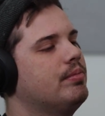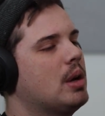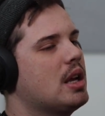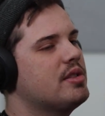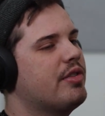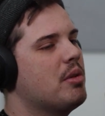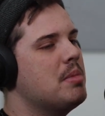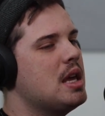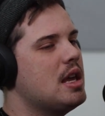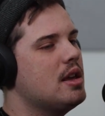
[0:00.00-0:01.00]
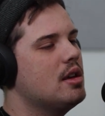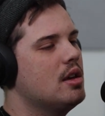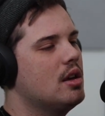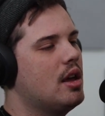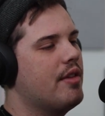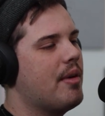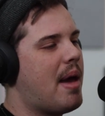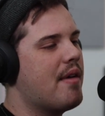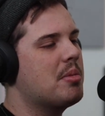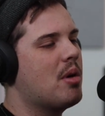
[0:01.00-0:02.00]
Because for me, if I'm
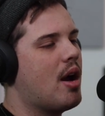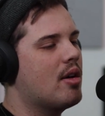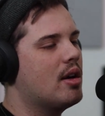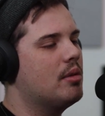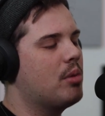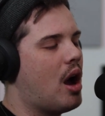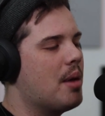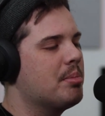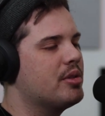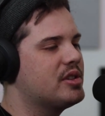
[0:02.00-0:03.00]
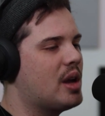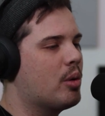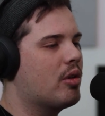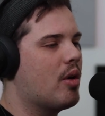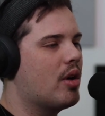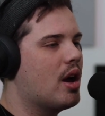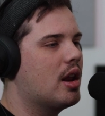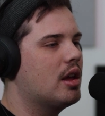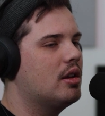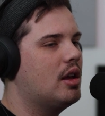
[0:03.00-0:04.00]
having a brat and putting sauerkraut on it,